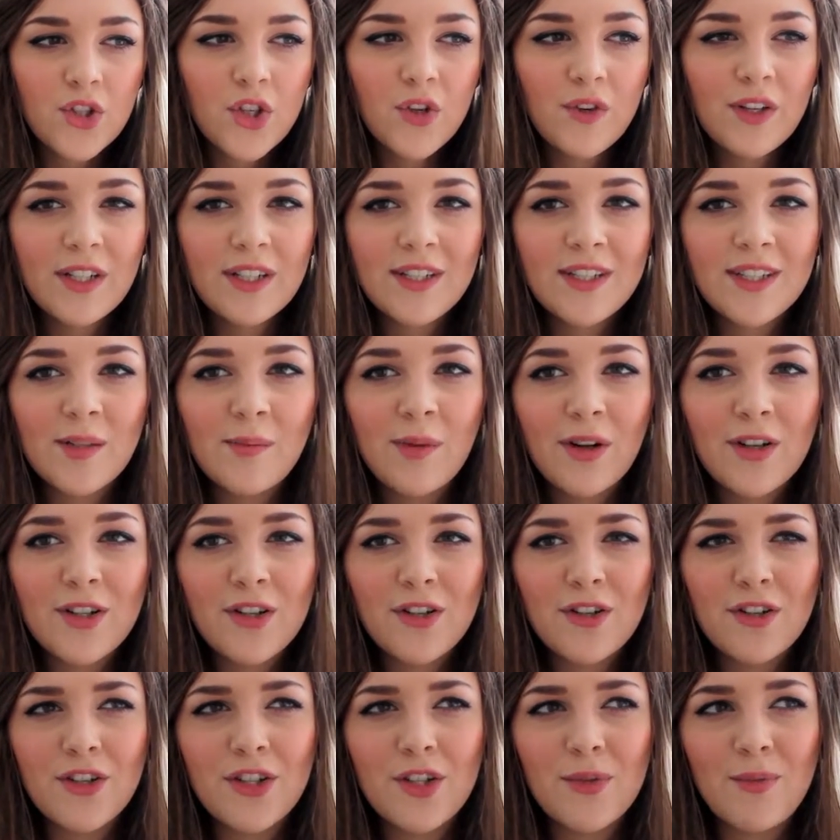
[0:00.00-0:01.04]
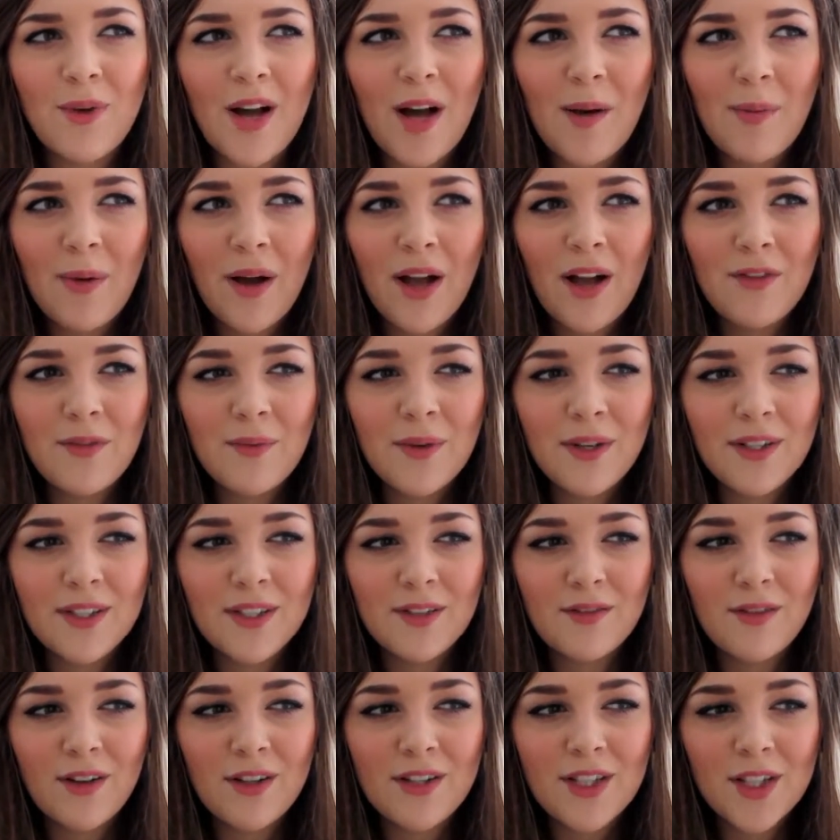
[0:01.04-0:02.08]
During the summer I don't usually wear perfume
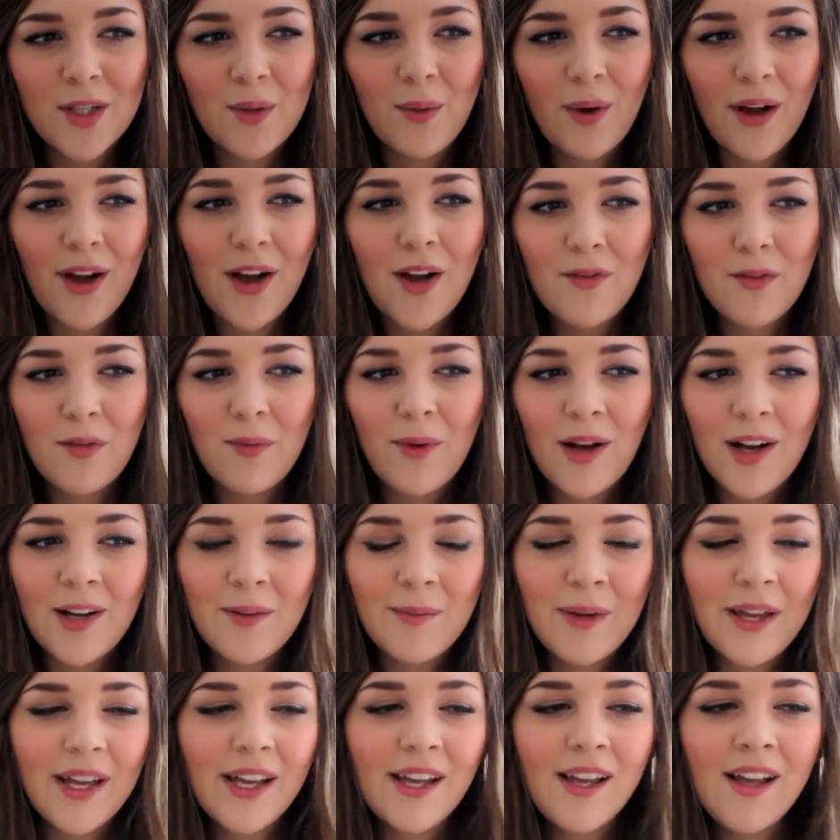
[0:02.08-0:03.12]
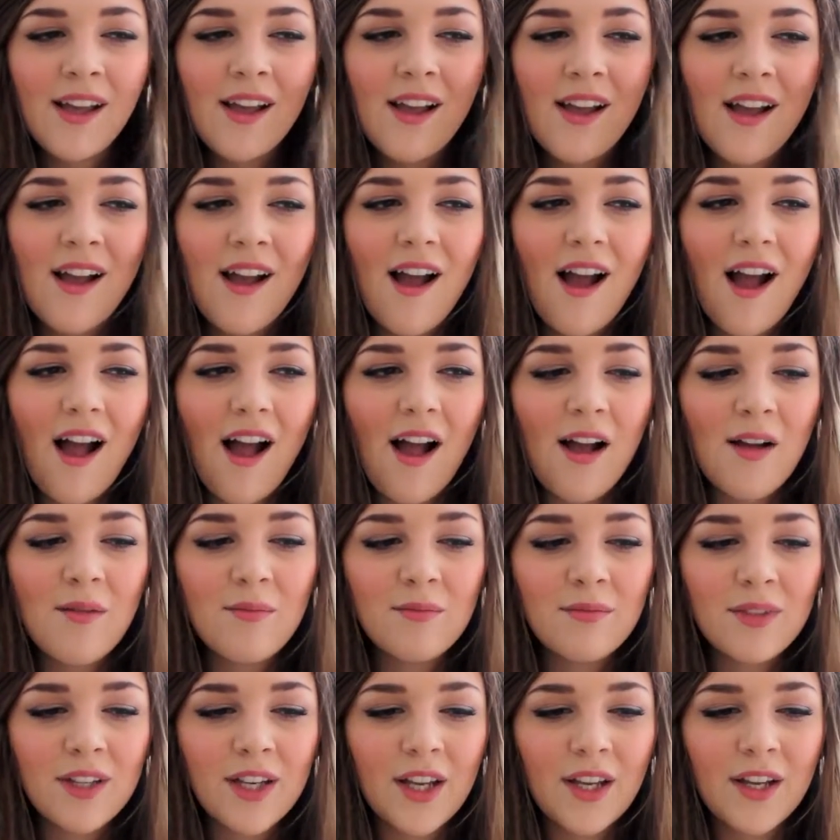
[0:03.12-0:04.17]
because I find it quite overwhelming, you
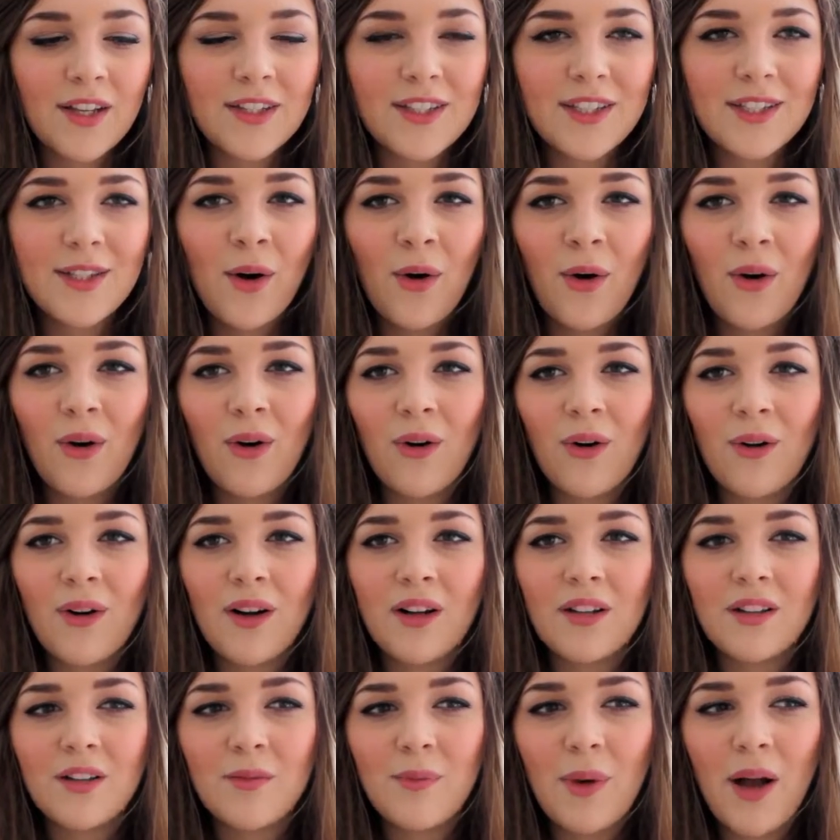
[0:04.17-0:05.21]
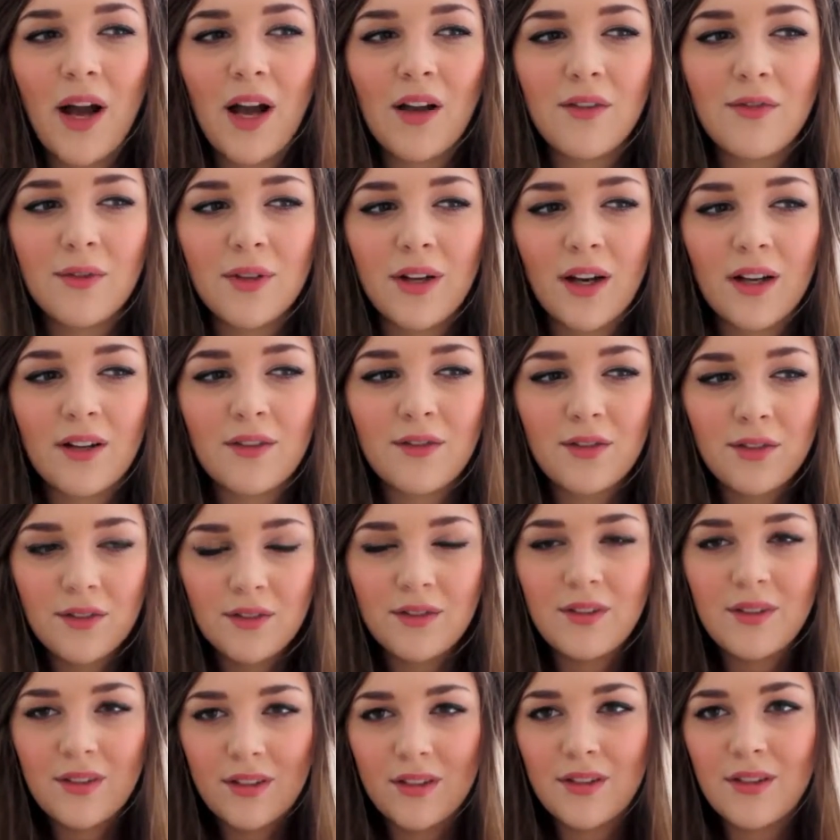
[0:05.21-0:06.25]
know, because it's hot and the perfume kind of,
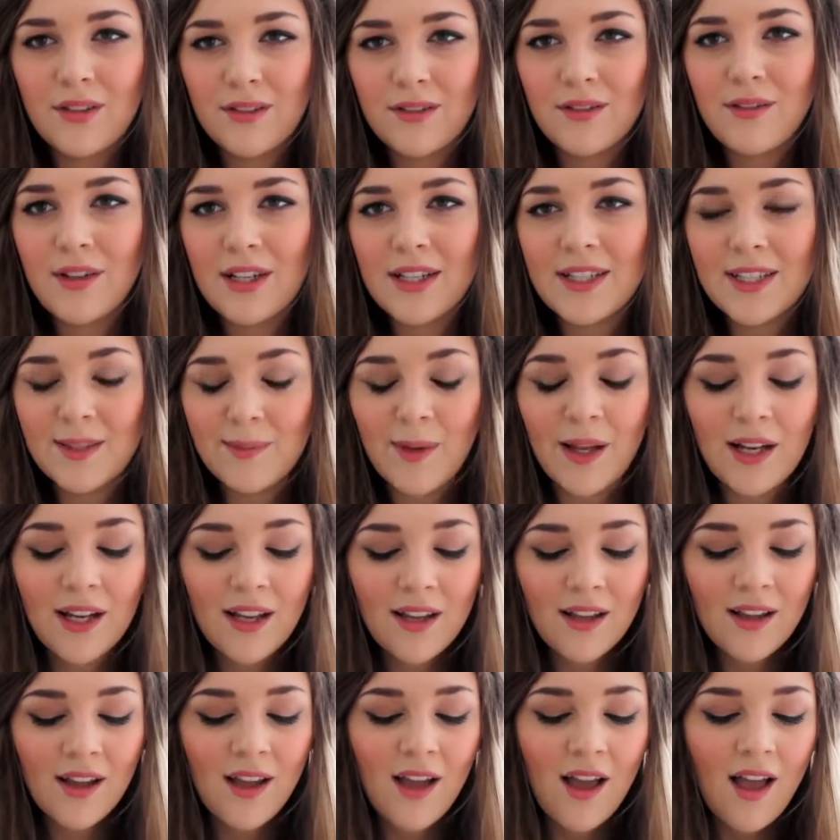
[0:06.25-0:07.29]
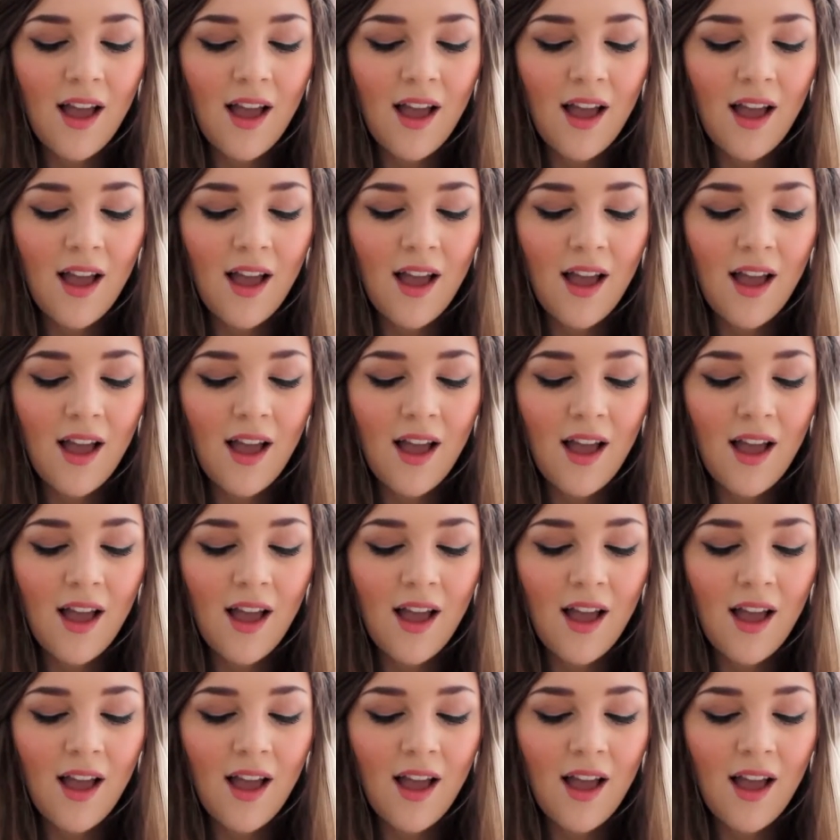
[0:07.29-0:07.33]
you can really smell it.